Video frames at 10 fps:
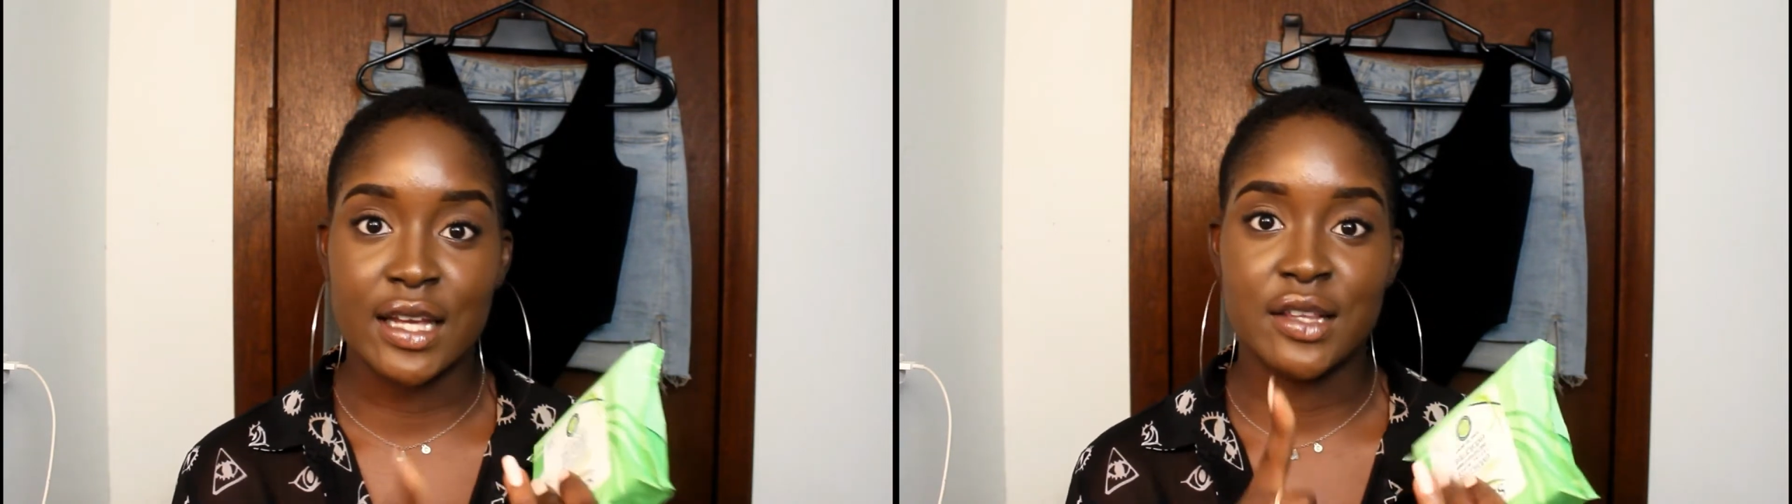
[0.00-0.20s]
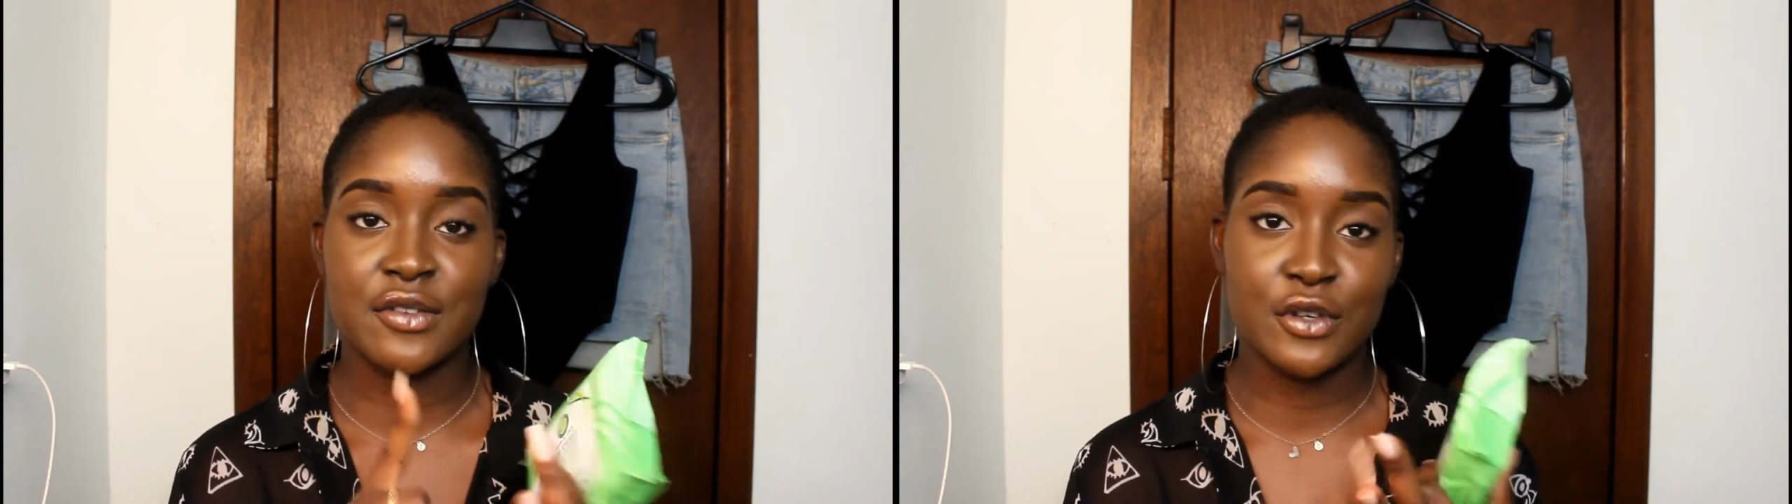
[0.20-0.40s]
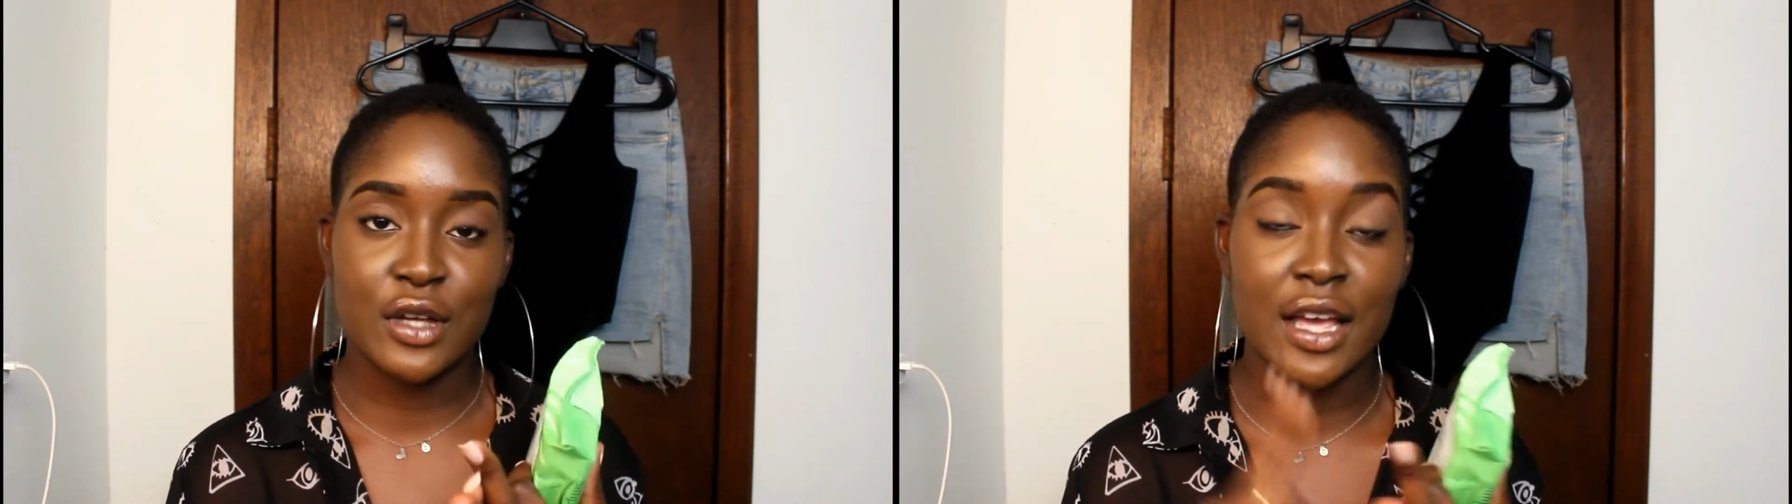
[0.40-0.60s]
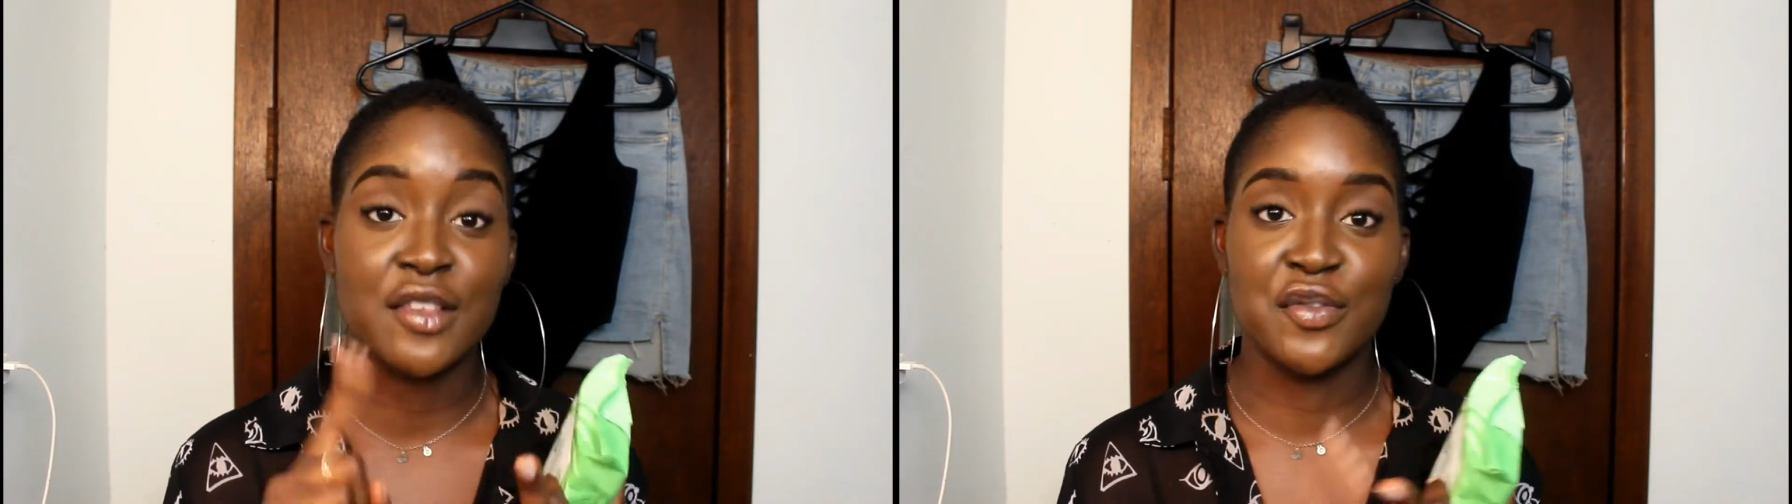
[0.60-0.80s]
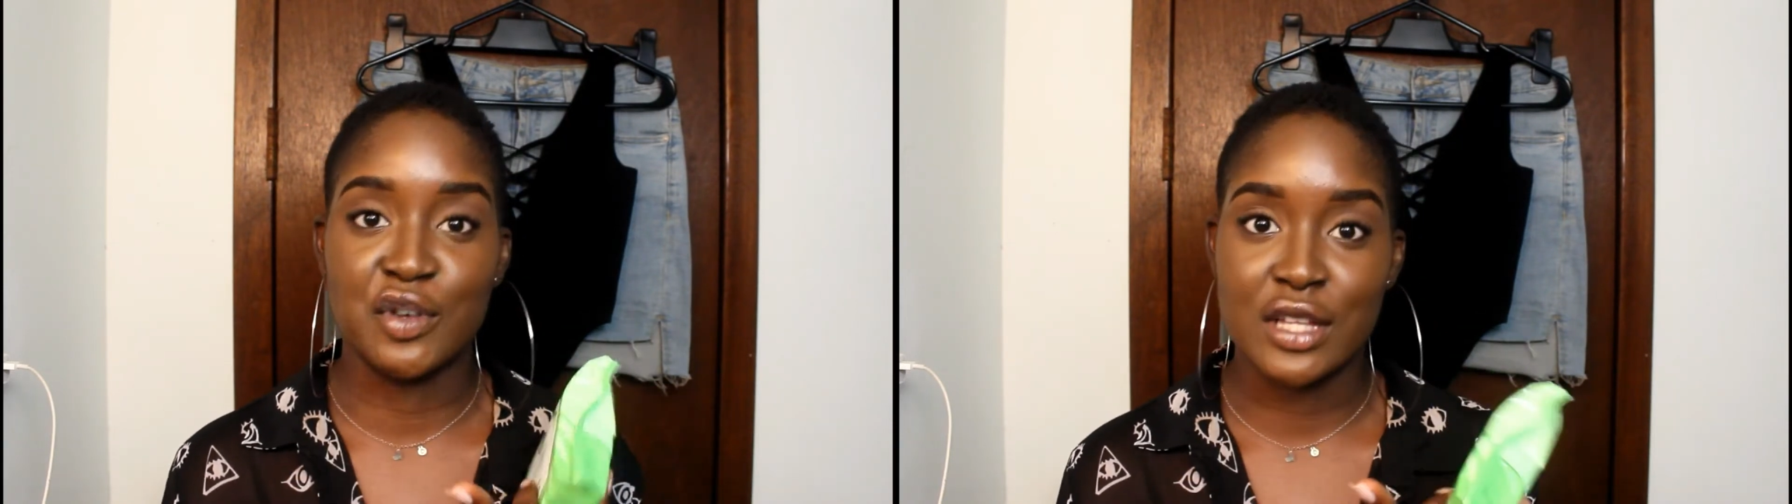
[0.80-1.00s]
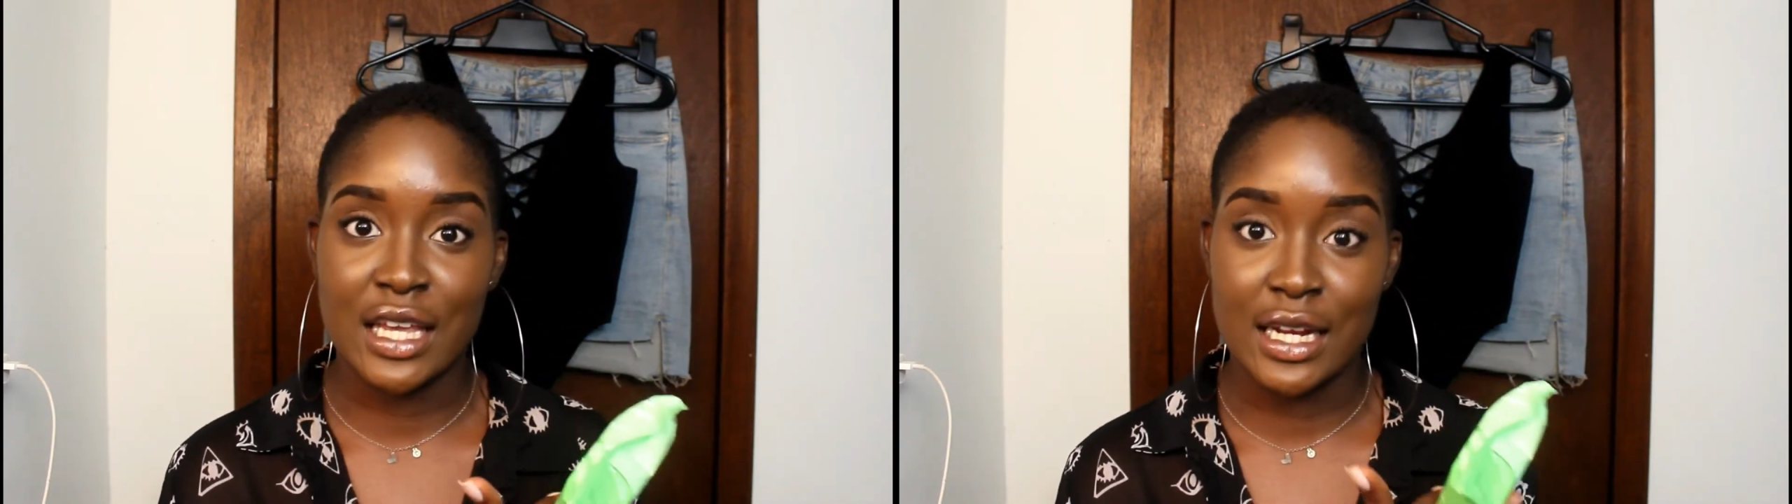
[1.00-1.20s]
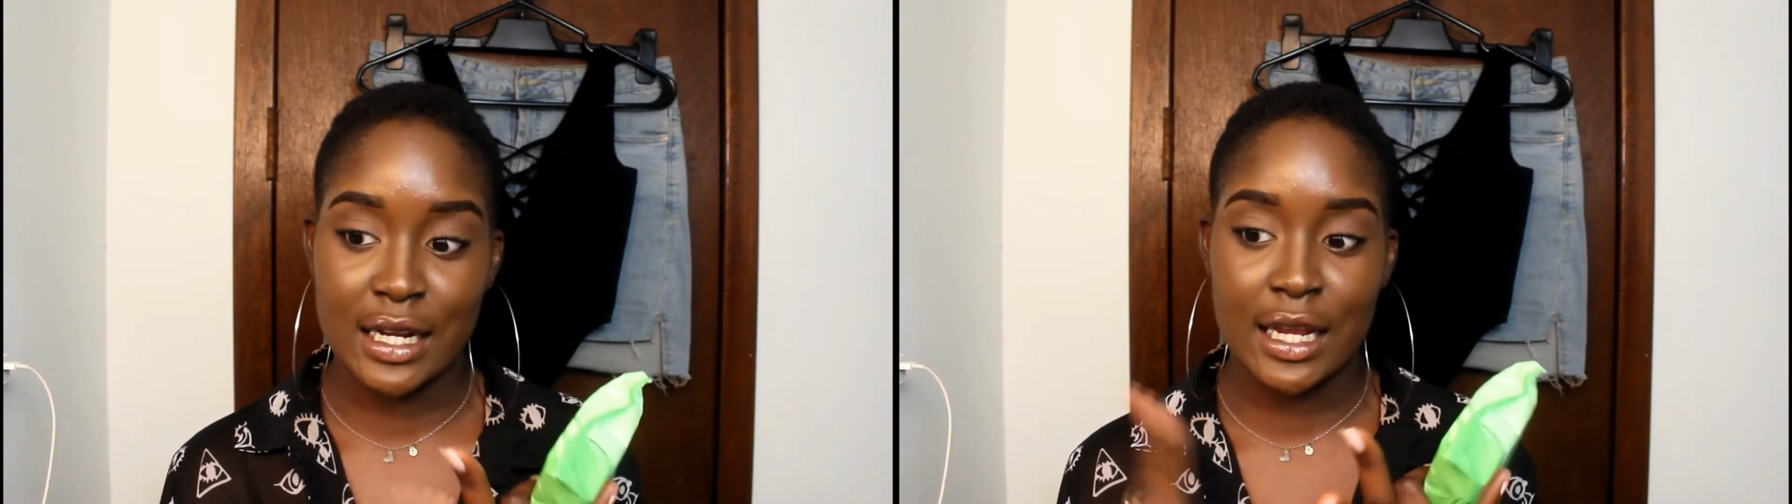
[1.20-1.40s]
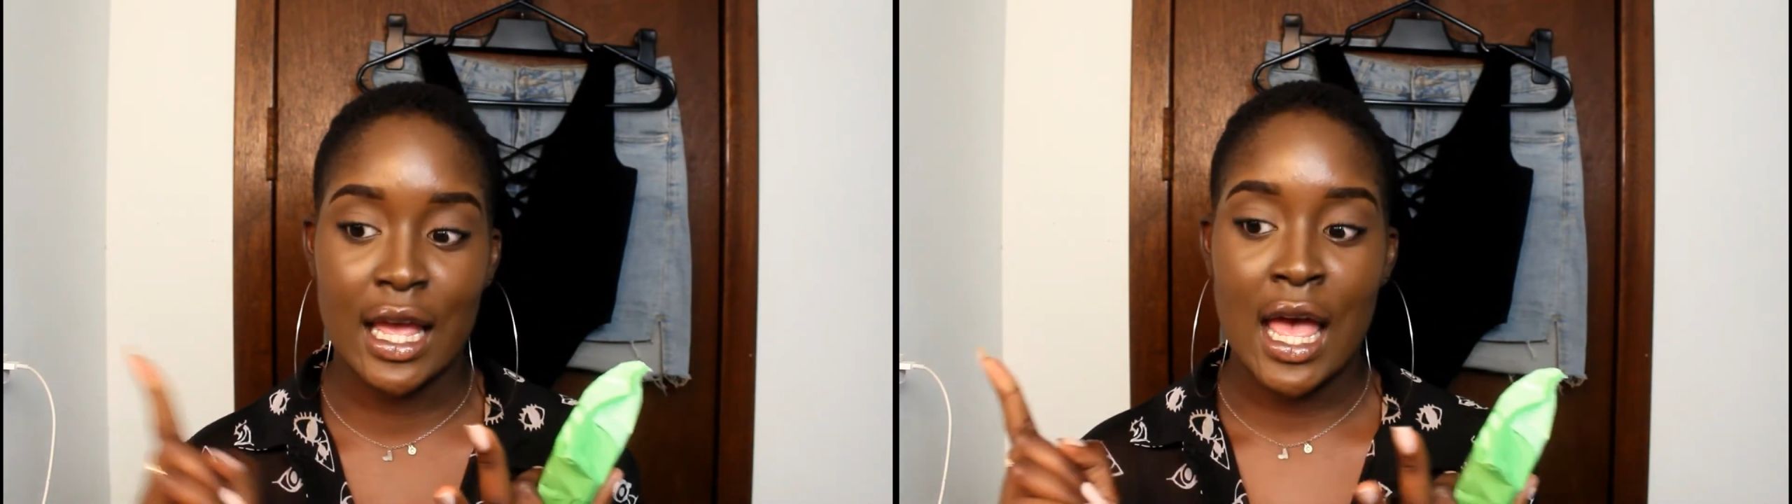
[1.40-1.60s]

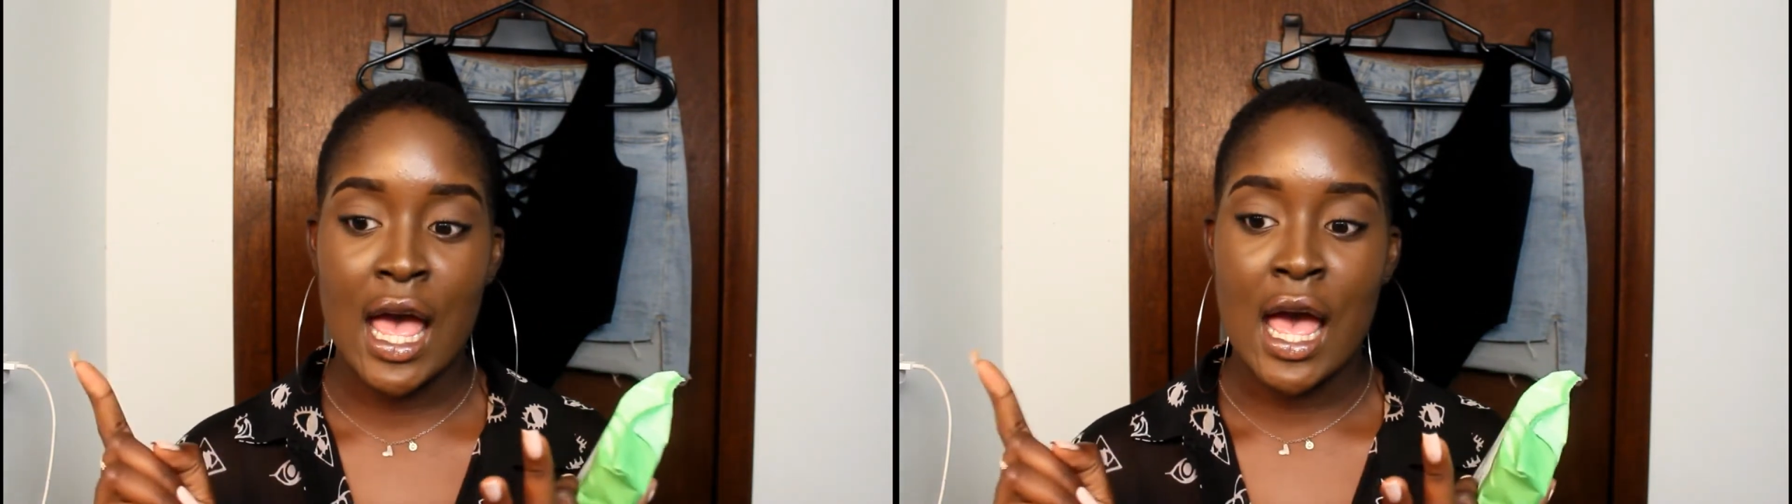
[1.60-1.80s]
exfoliating,